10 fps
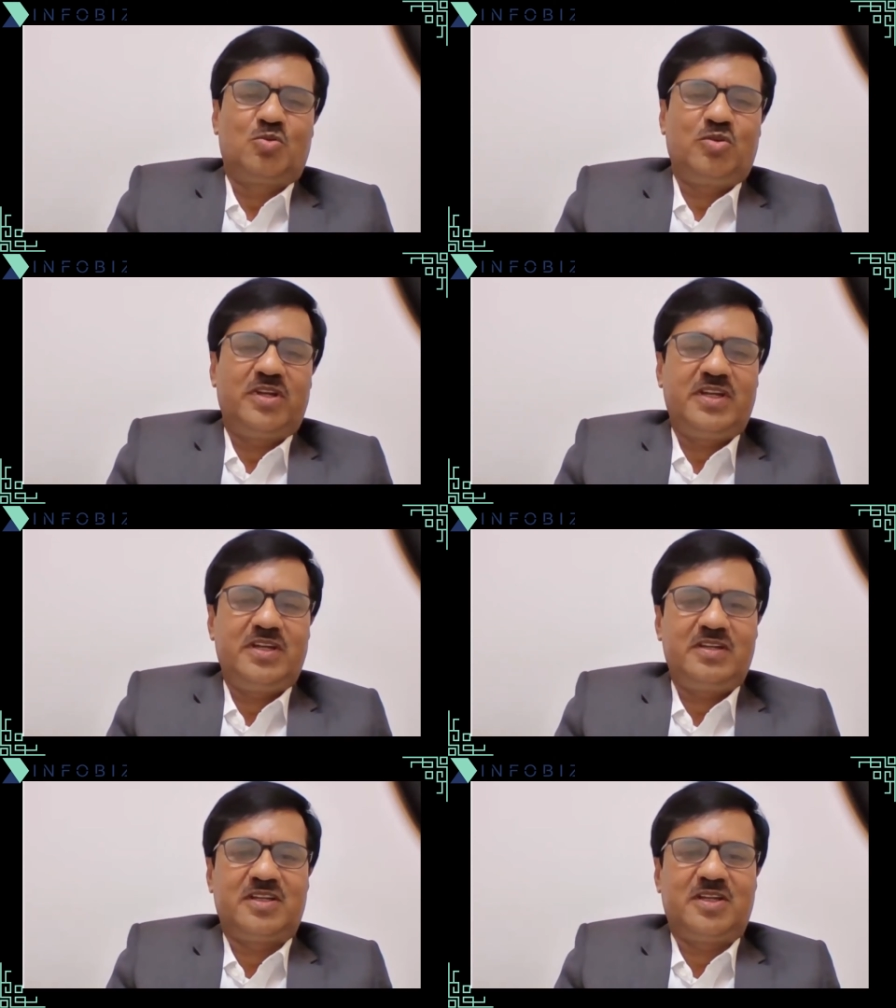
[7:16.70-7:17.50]
we
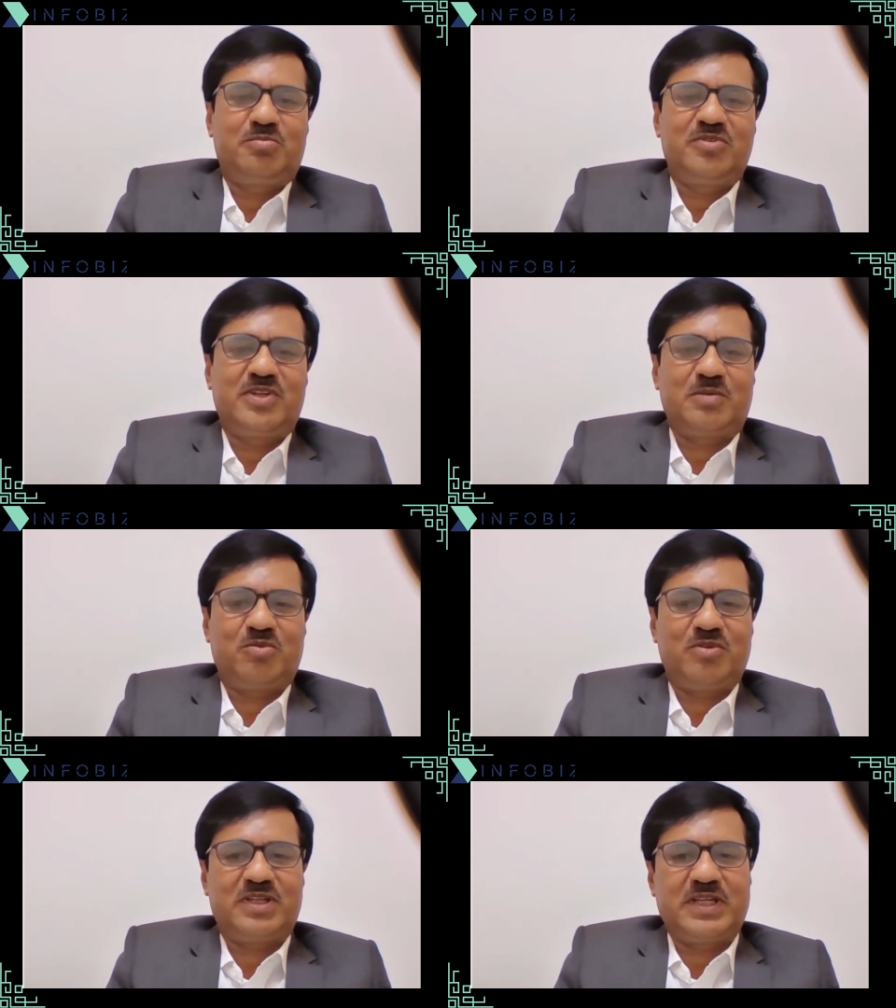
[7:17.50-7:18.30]
need, if we
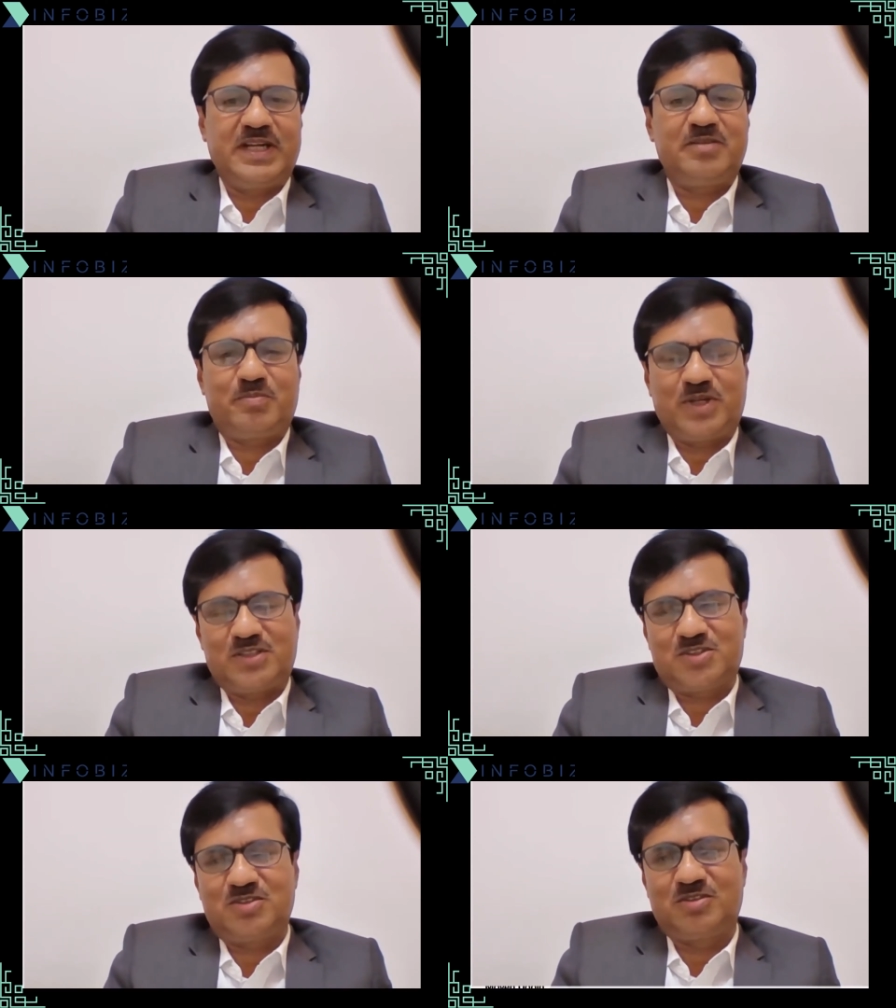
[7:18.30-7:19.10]
deploy 10
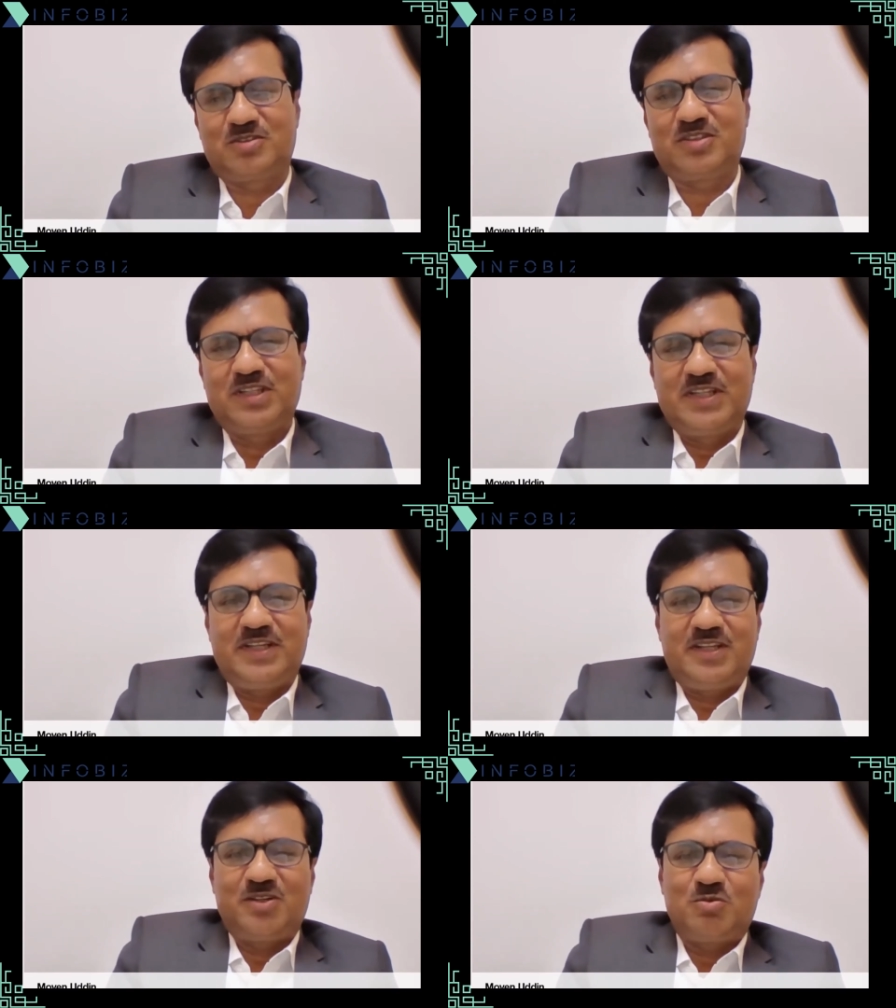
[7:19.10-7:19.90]
person,
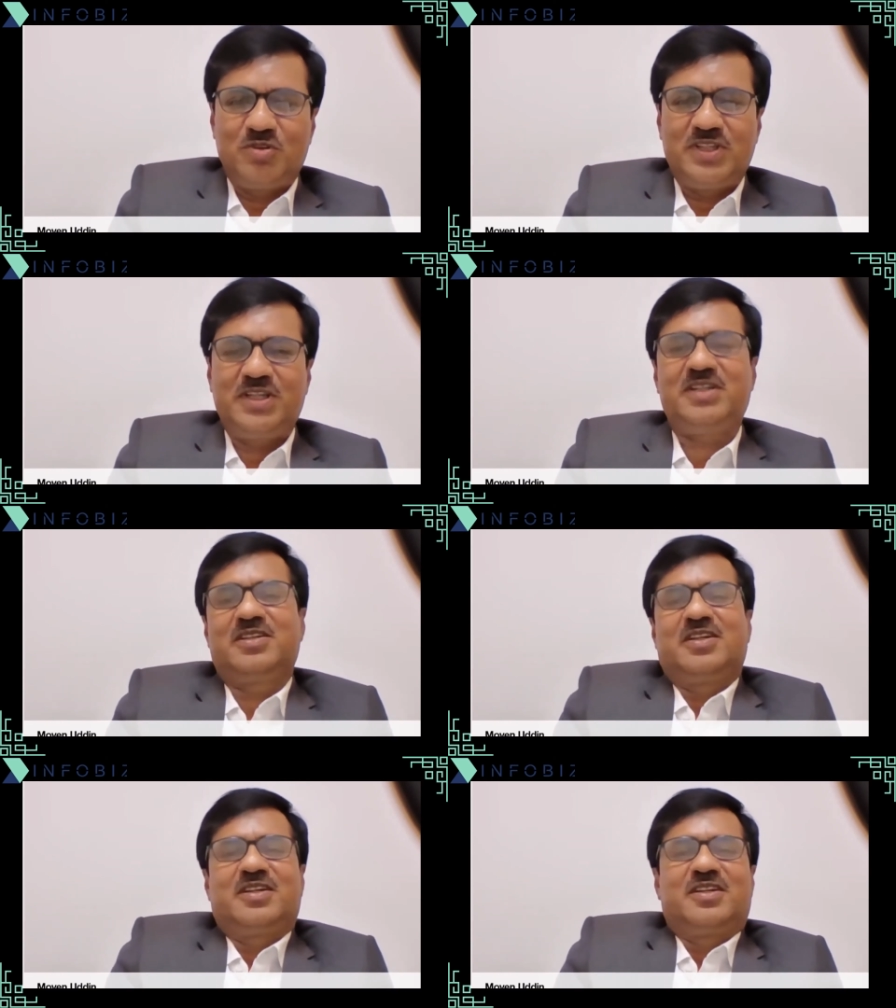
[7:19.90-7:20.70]
we need
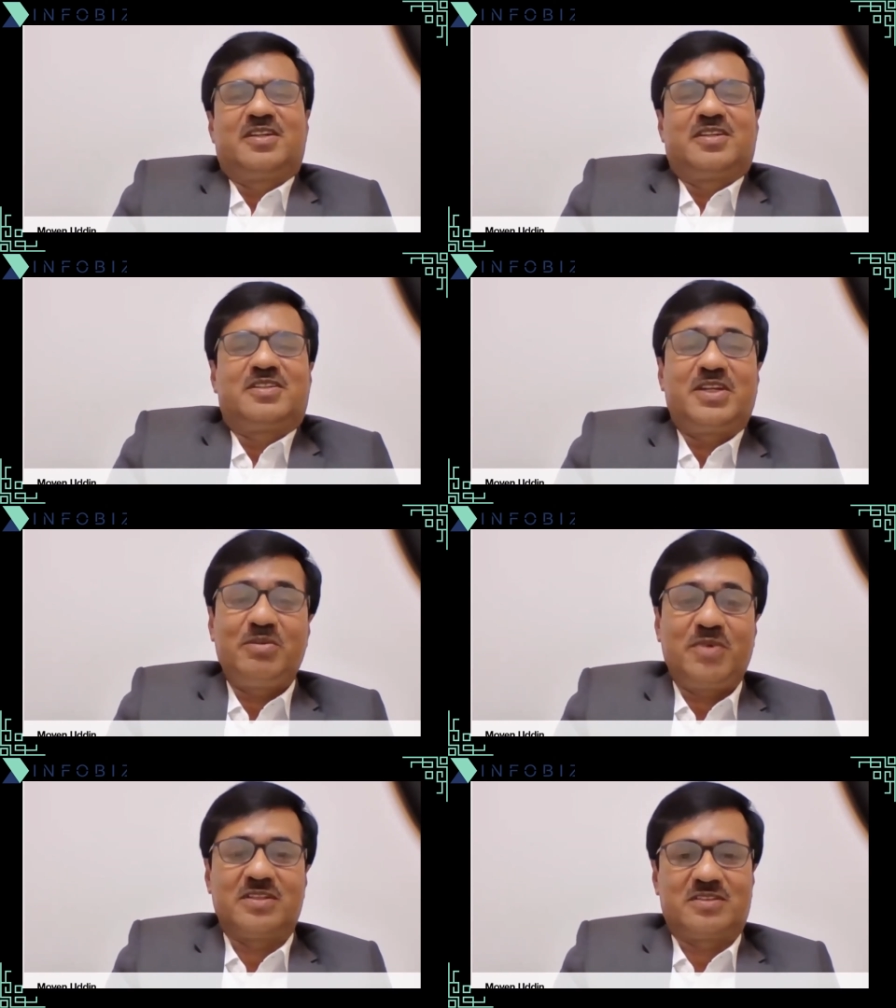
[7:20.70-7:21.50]
3
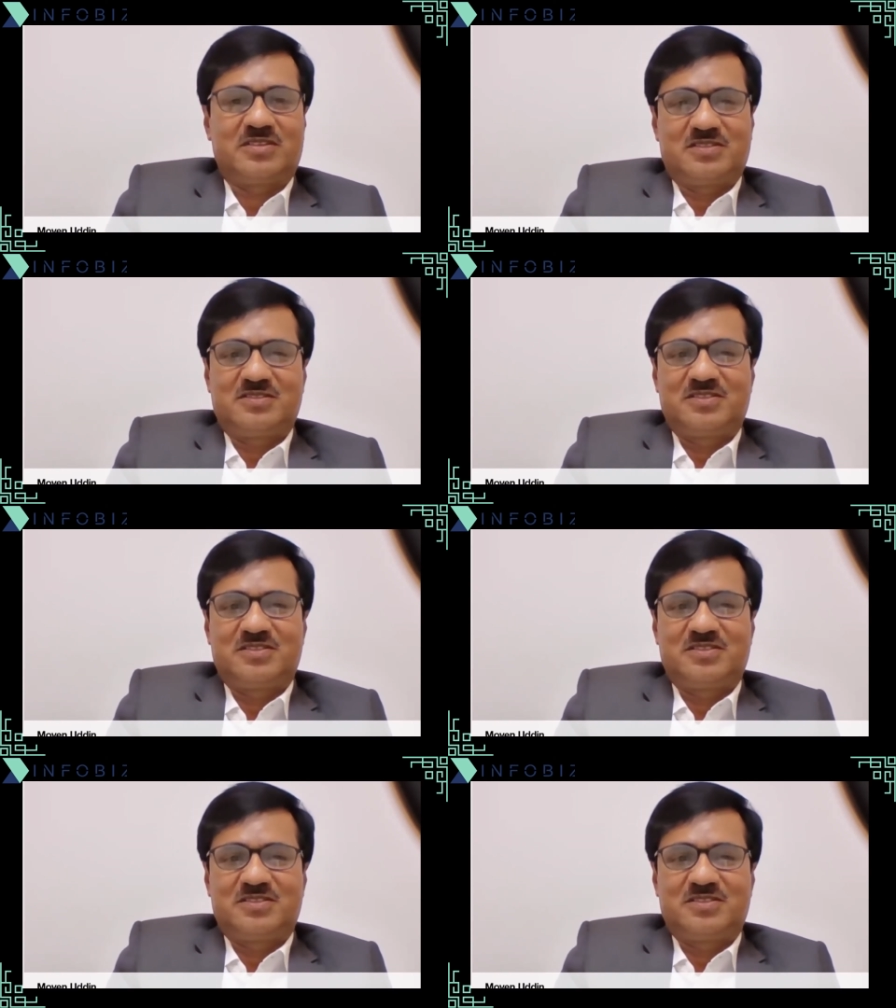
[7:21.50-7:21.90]
months.